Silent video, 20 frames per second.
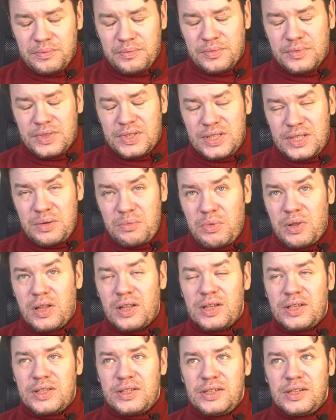
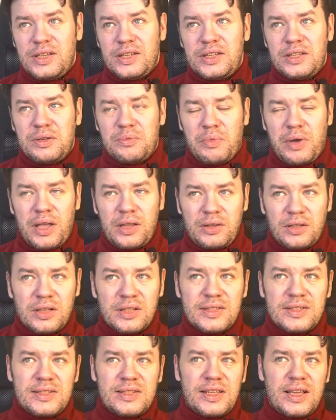similar DID
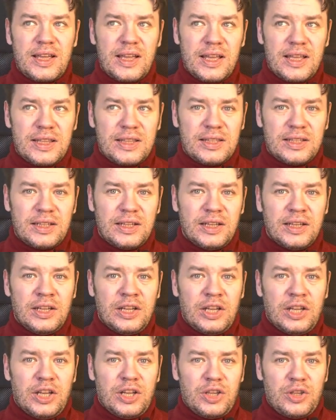methods that
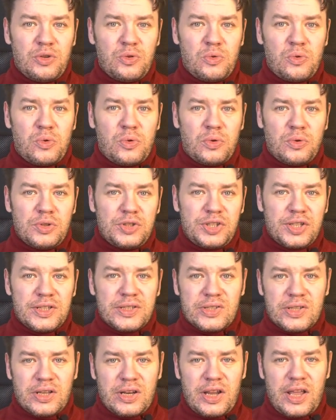you
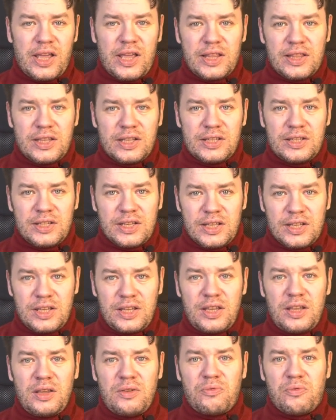just create the
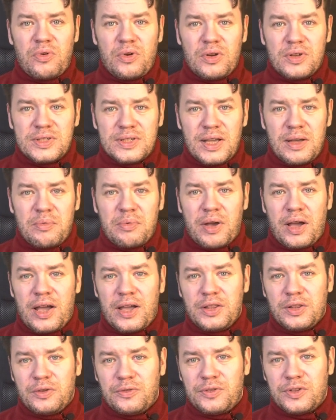DID for some
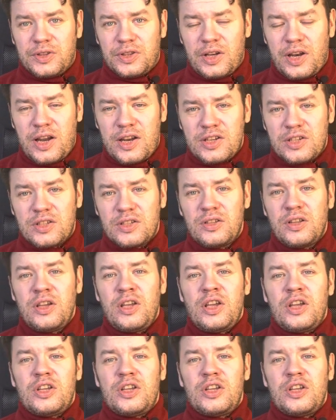kind of interaction.